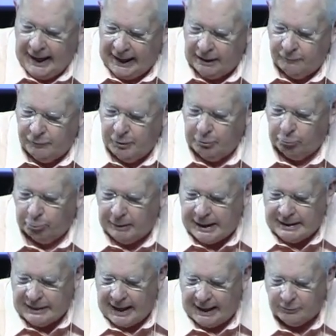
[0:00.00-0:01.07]
And if you
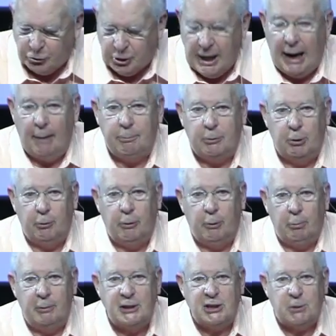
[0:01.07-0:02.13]
read that chapter,
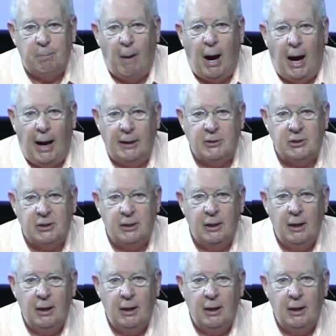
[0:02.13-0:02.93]
the response